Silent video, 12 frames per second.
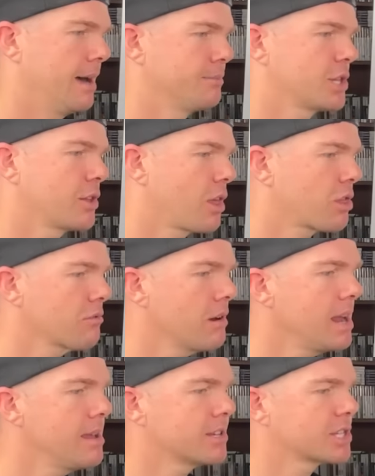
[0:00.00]
So the
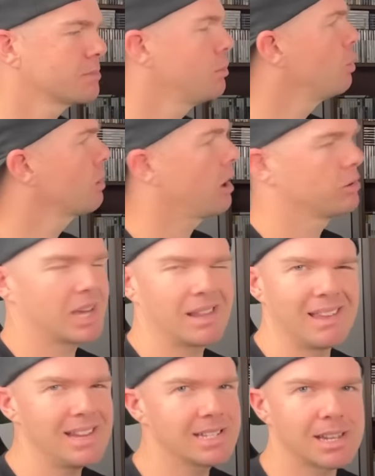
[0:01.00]
three small goals,
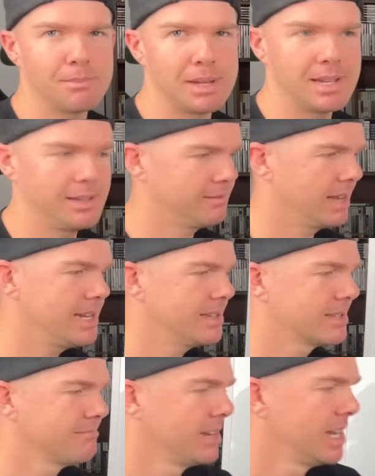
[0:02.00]
and these can
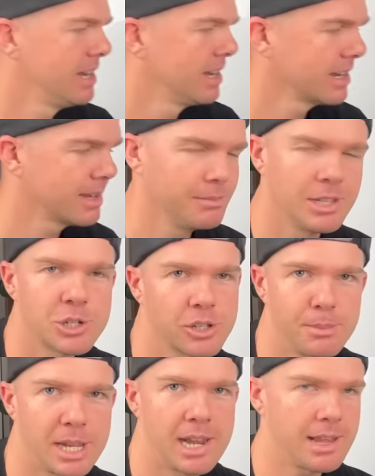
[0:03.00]

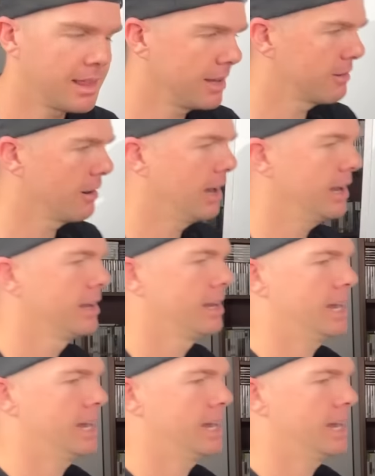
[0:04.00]
literally be anything, right?